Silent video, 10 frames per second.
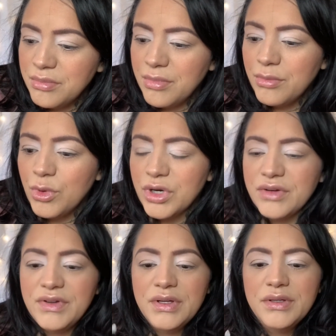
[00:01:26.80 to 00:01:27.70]
More of
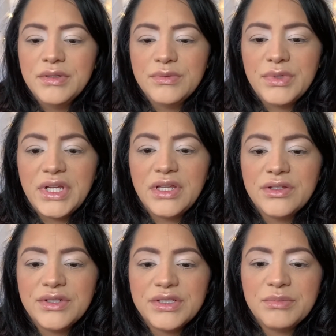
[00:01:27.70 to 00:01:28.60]
a
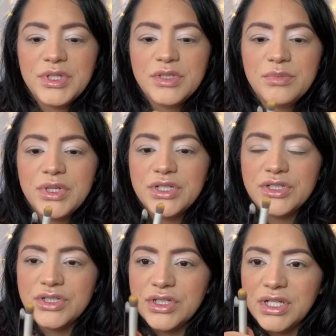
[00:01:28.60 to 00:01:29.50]
regular smudge
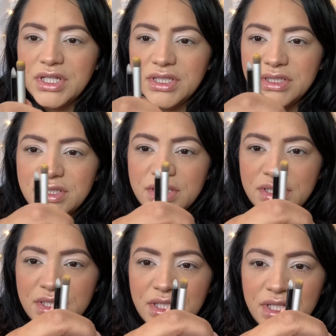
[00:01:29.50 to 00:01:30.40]
brush, and
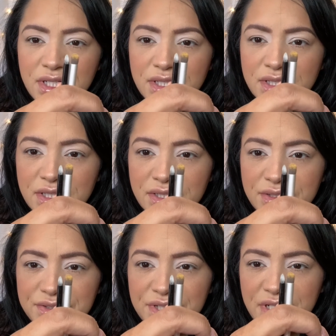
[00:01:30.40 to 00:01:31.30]
the little
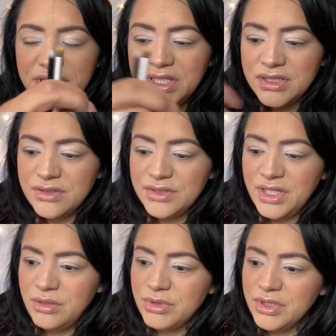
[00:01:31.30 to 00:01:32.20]
tiny little
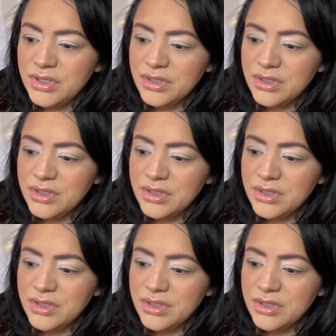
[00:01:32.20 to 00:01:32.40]
neighbor.